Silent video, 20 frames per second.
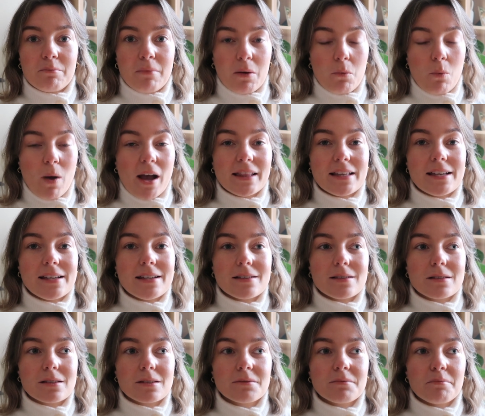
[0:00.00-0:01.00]
my
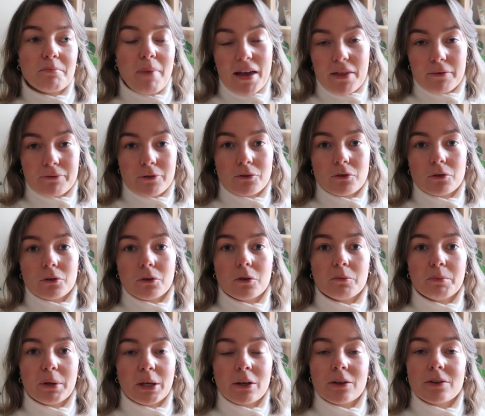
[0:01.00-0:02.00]
wellies by the front door,
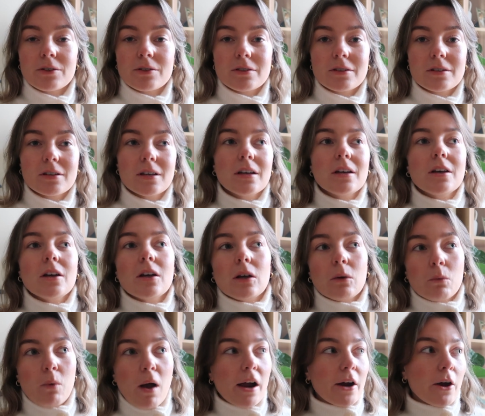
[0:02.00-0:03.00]
because
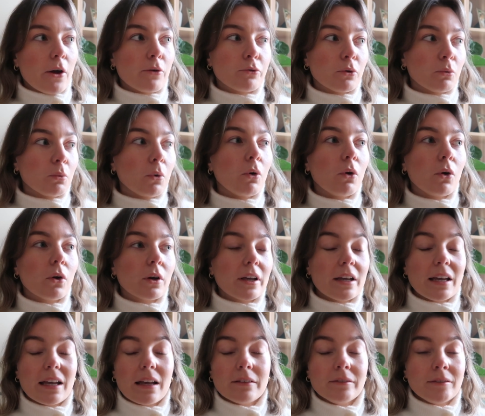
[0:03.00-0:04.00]
where I go for a walk,
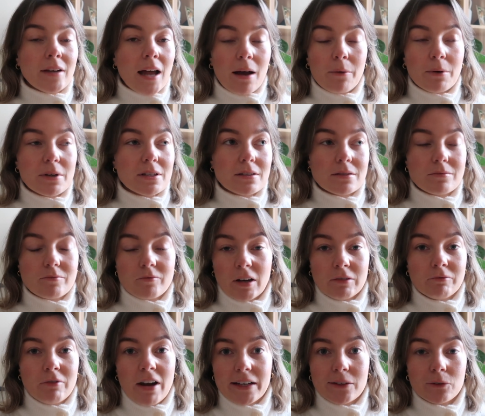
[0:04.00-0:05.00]
now it's
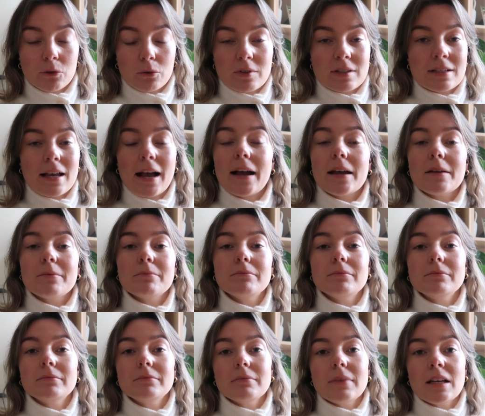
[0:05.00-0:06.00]
like raining all the time,
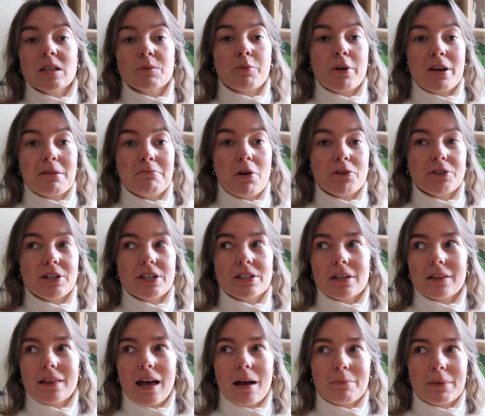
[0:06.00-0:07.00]
it's pretty muddy,
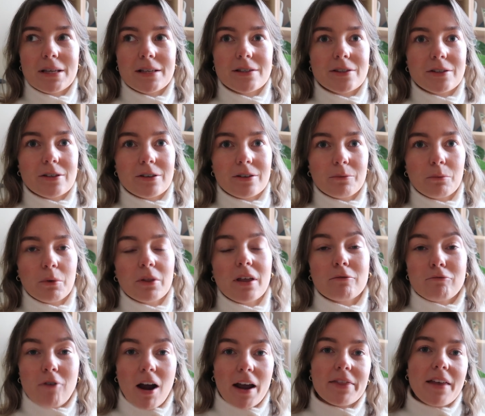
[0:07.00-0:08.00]
so that means that, well, they're
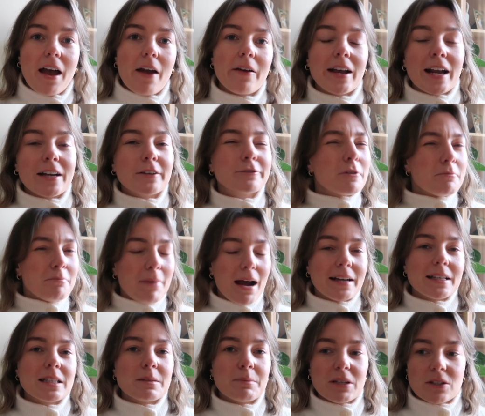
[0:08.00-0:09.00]
right there, it kind of
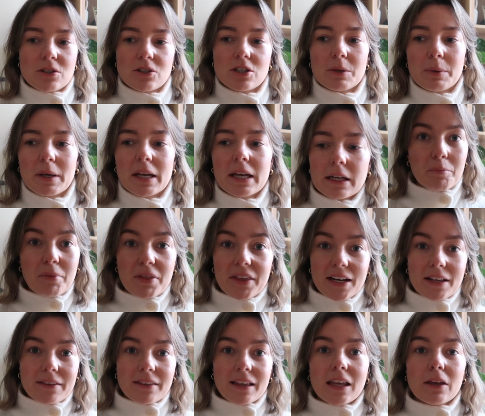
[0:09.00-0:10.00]
reminds me to do it. But then
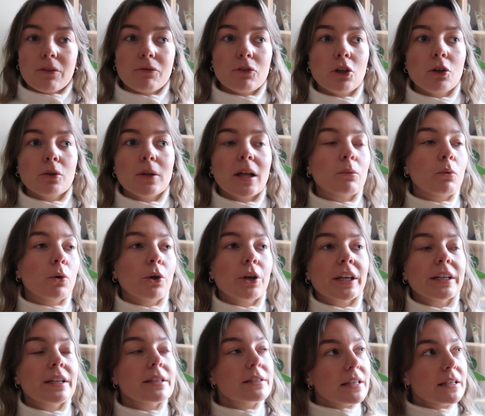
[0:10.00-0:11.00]
I think if you like work
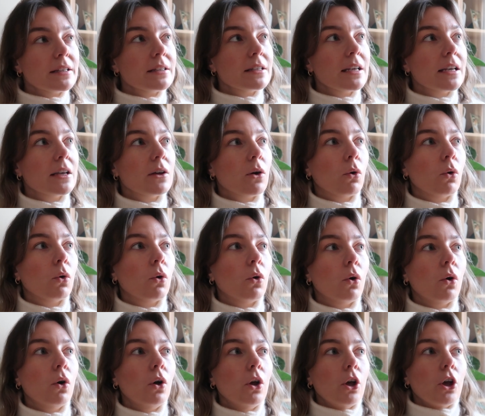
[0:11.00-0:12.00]
in a city
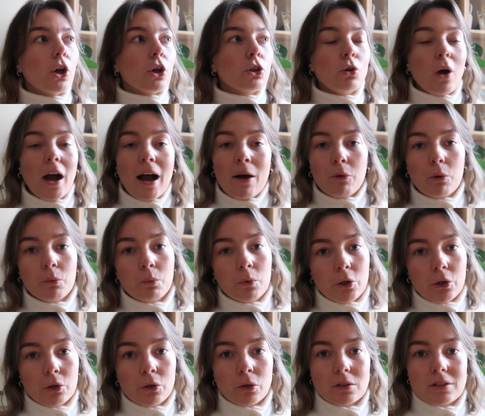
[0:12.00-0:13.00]
or you're out at
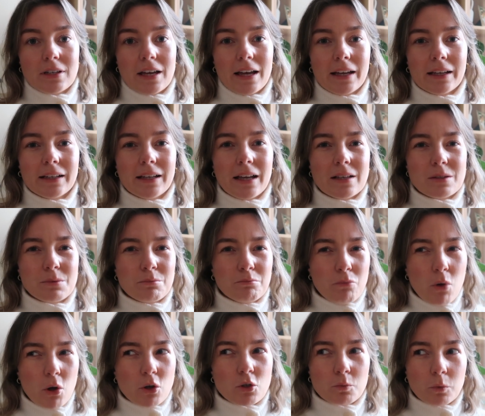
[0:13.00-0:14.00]
work all day, it's
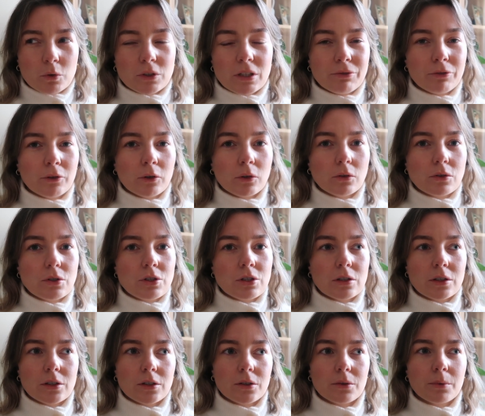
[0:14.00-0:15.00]
much more difficult
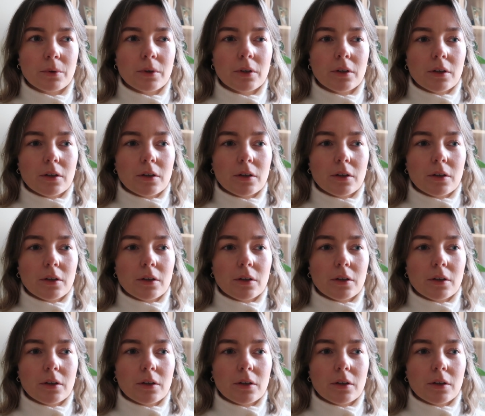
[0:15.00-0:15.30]
to